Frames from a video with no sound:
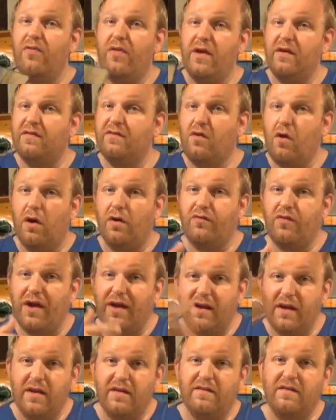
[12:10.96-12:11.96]
this
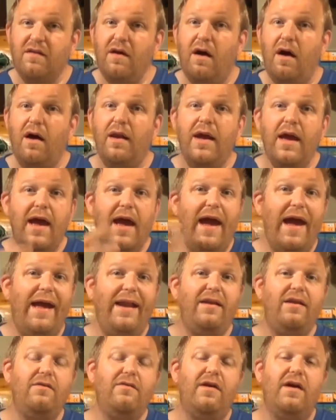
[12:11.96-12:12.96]
contract is gone
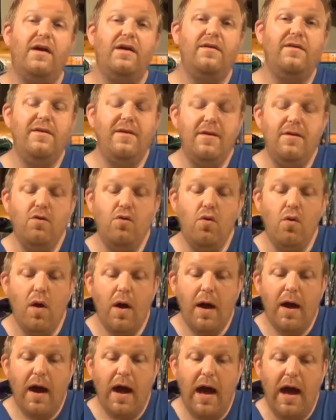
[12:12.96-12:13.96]
and you're a new
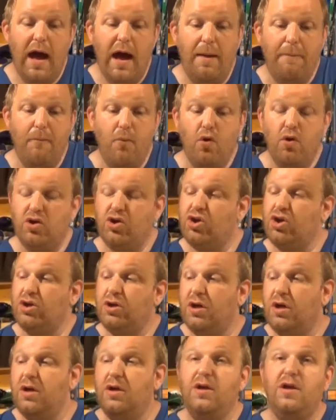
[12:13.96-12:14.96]
uh,
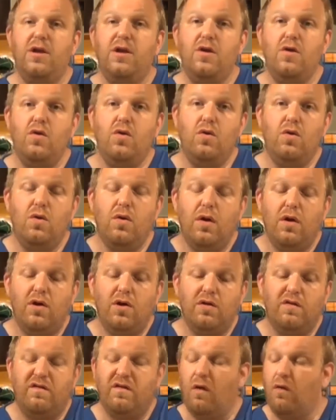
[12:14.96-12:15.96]
merchant, a new
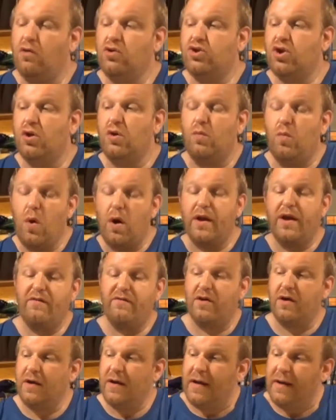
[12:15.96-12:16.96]
soldier,
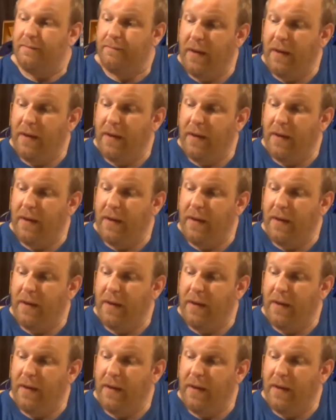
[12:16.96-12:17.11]
whatever.